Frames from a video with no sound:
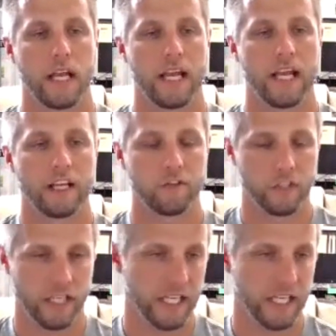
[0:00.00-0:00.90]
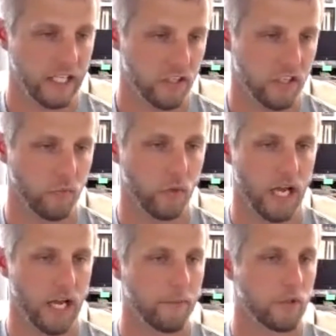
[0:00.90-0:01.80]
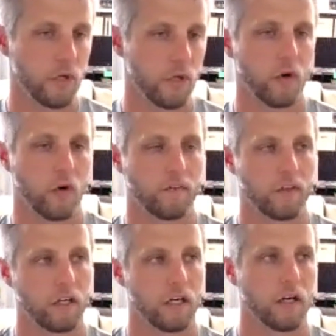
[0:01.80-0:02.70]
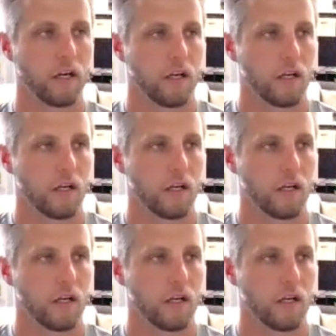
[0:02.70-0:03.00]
And if they're getting injured in what I'm doing, or if they're